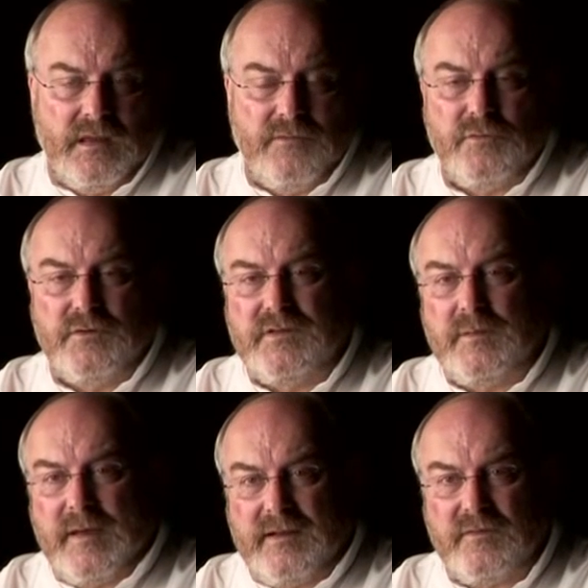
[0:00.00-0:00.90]
If you're a
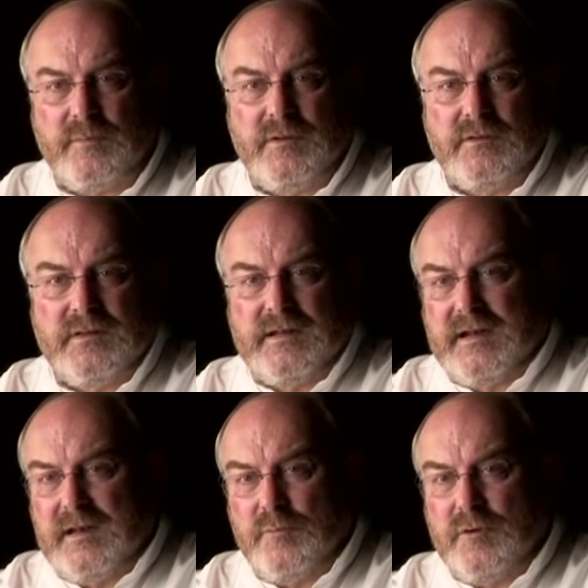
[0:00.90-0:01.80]
deep expert, then
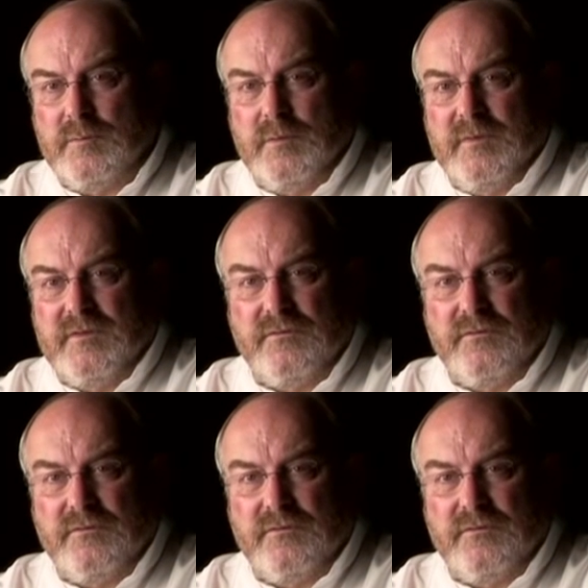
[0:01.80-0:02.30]
any problem is